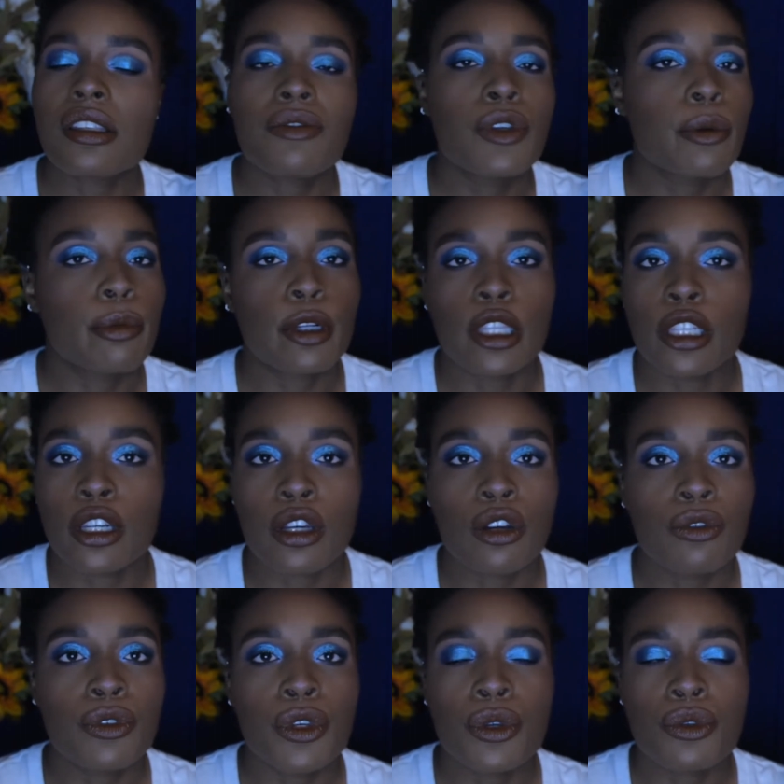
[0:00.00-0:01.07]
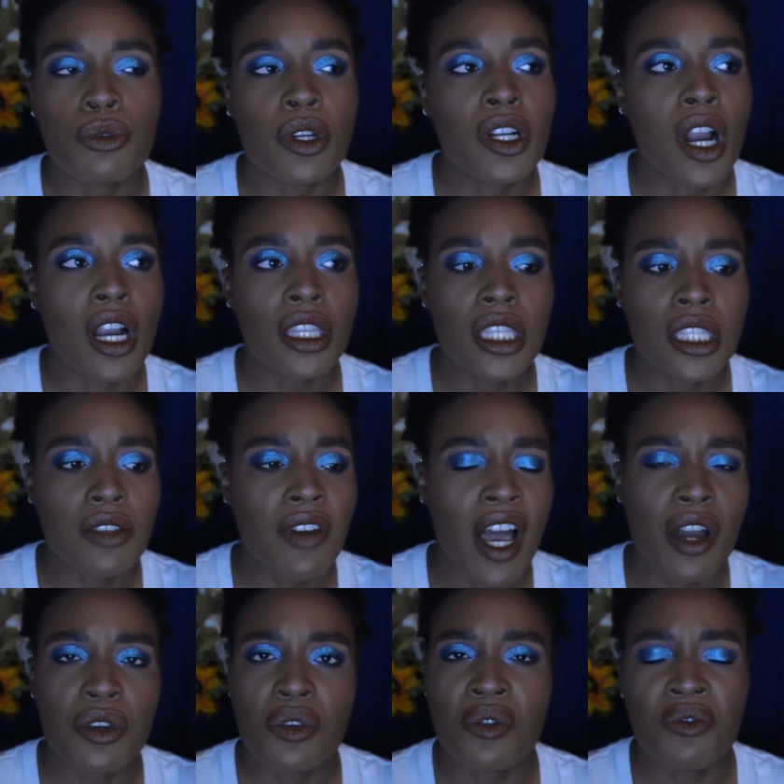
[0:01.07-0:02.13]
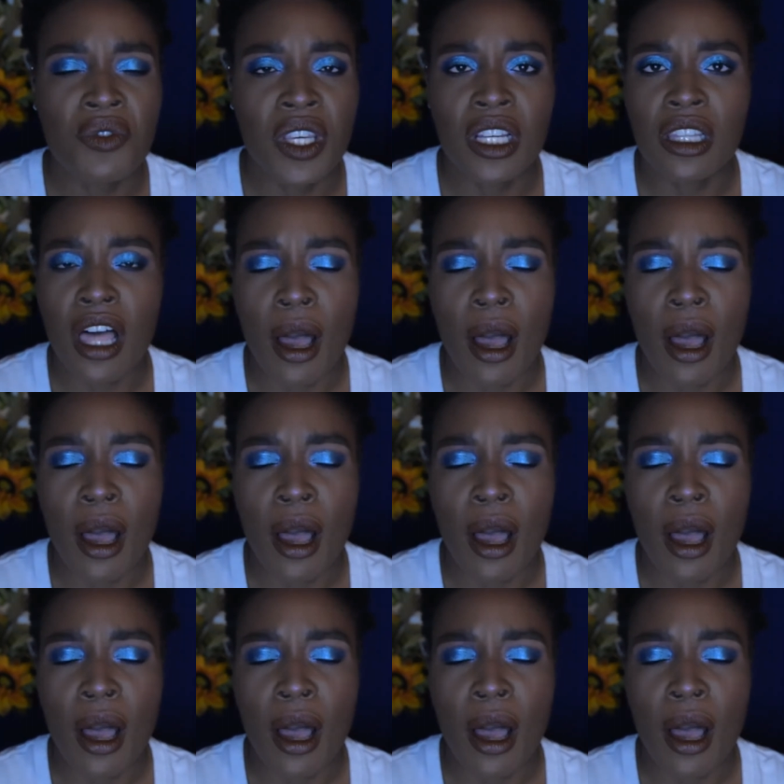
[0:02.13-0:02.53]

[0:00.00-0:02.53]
of your political views, regardless of how you feel